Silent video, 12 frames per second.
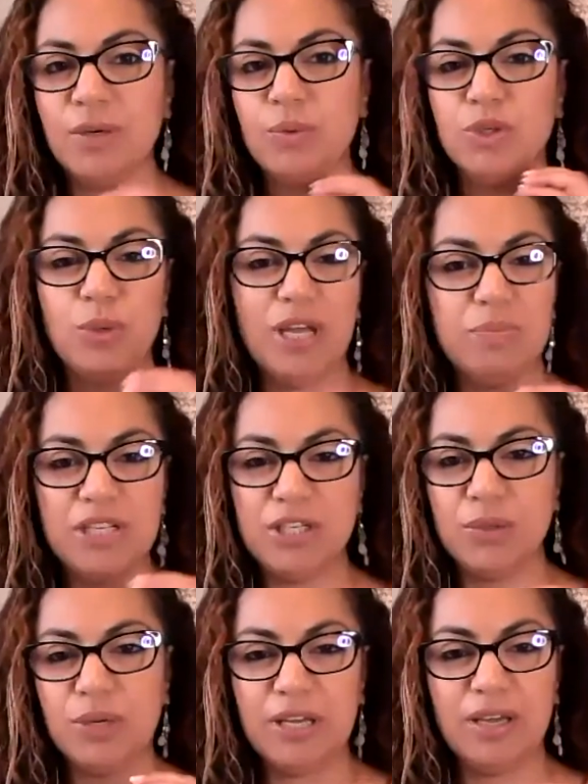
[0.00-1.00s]
which we had been
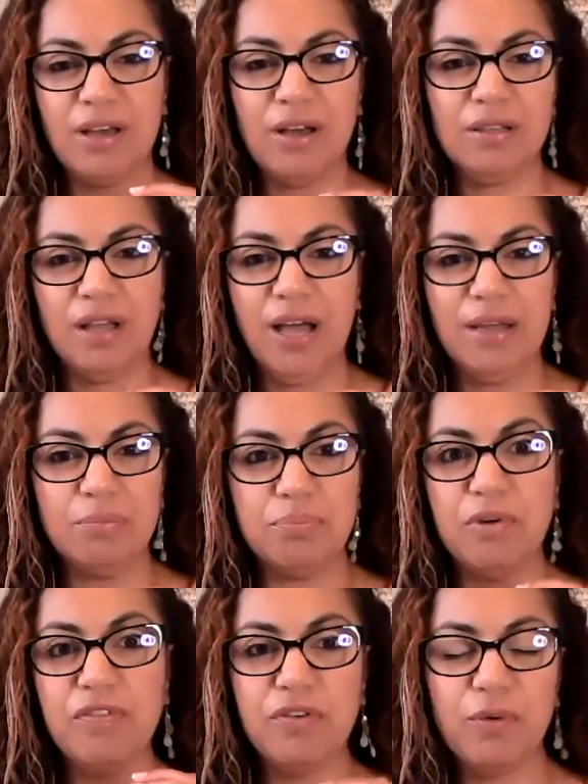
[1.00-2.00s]
doing a lot
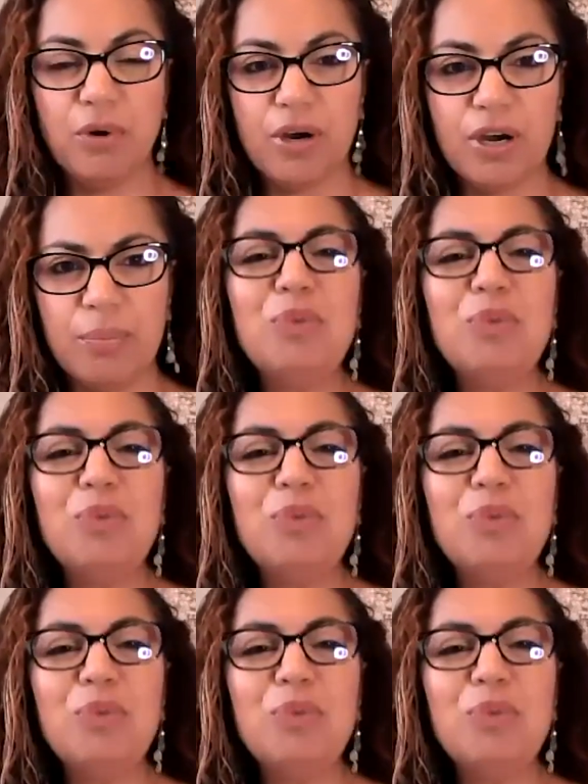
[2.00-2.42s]
before.